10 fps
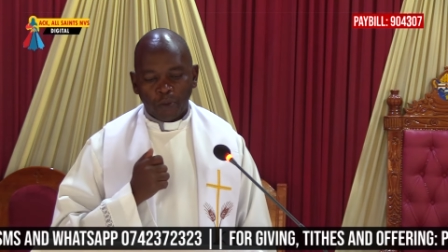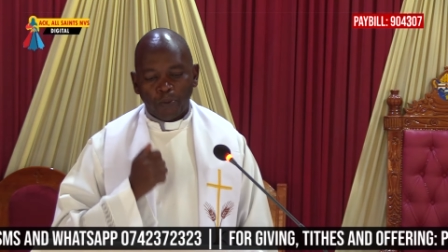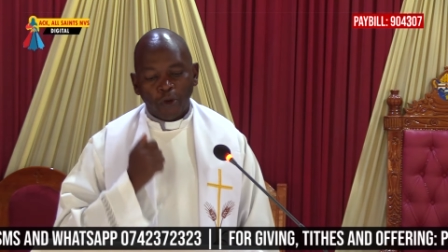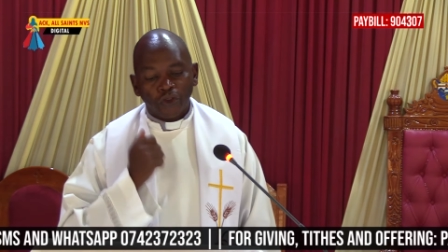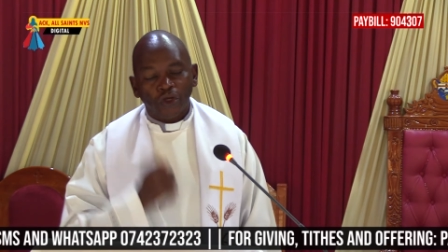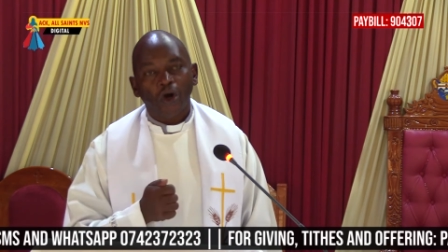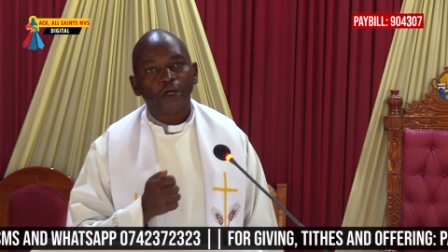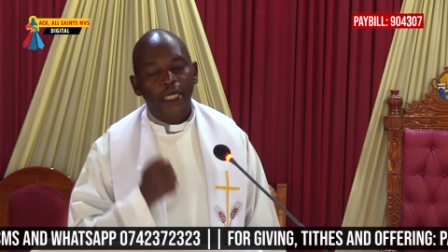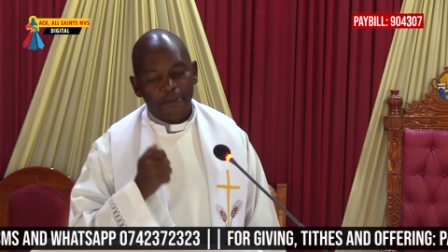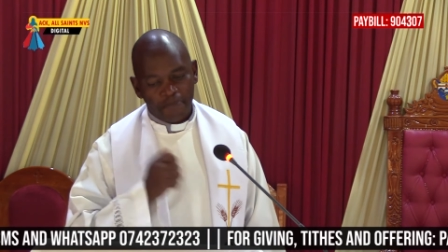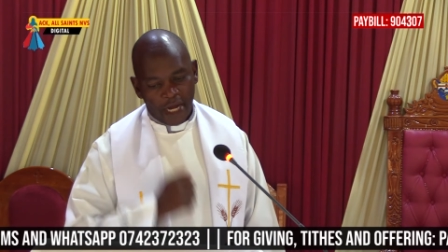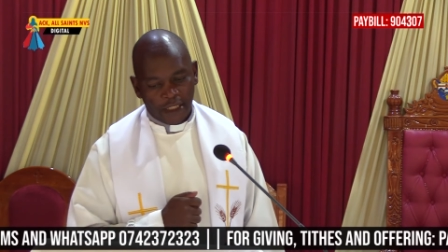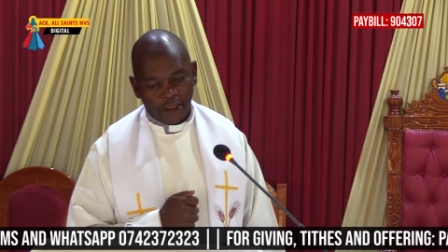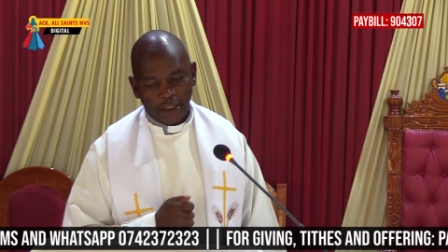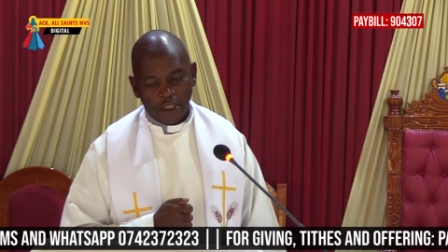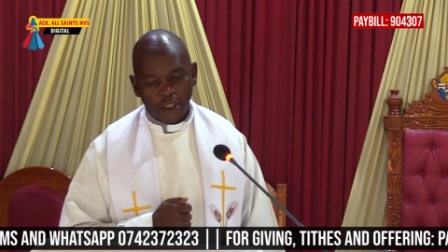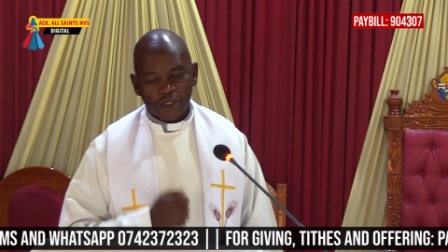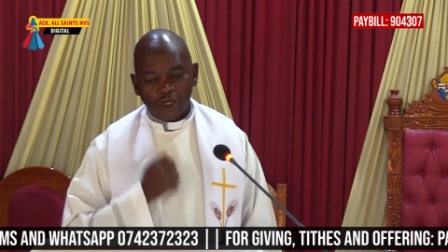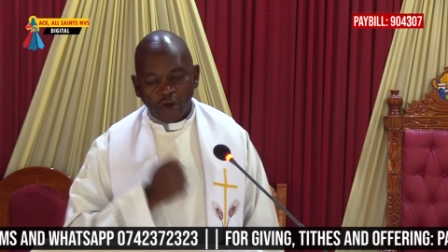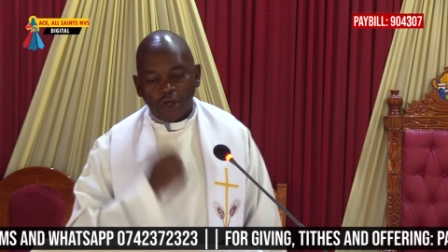both God and man,
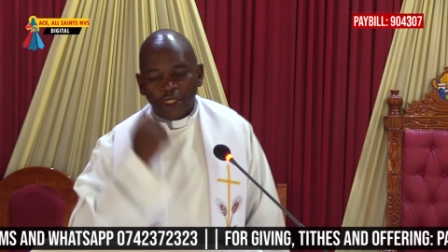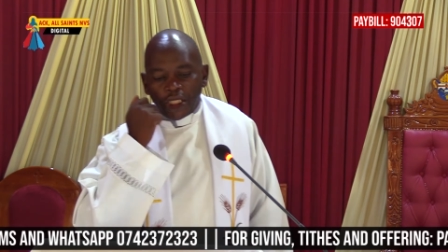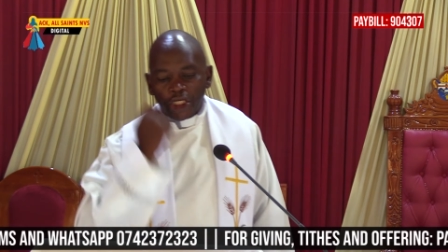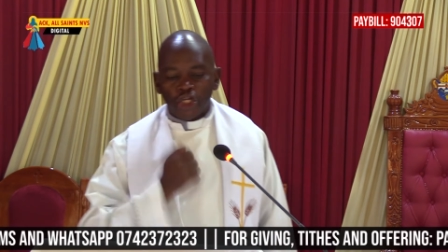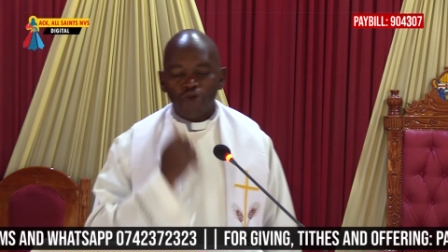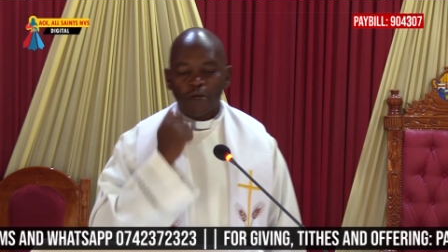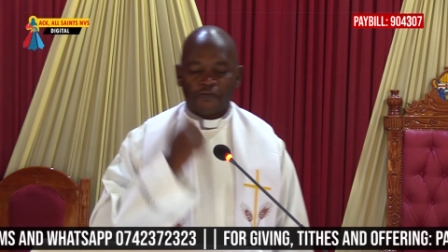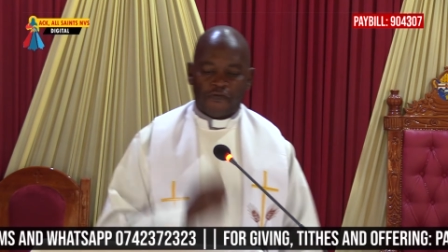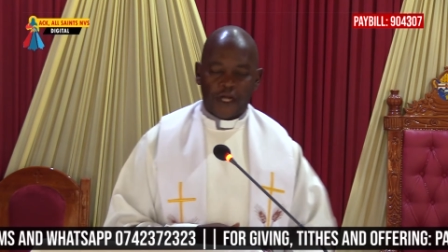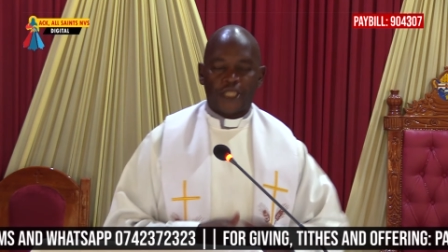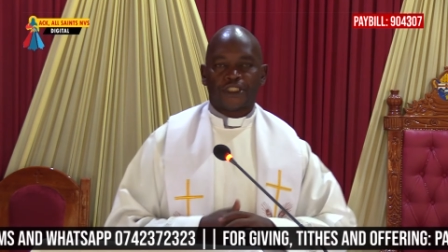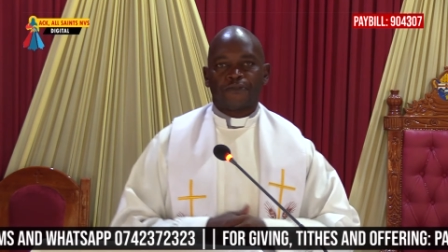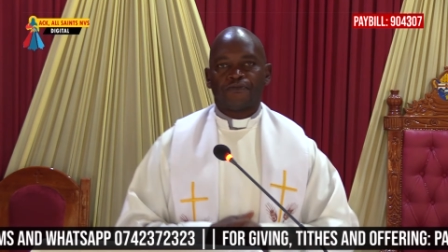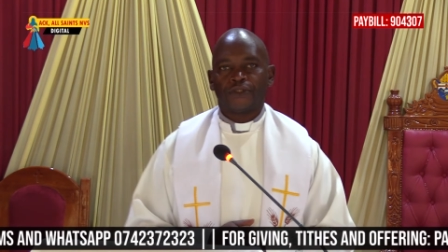God in human flesh.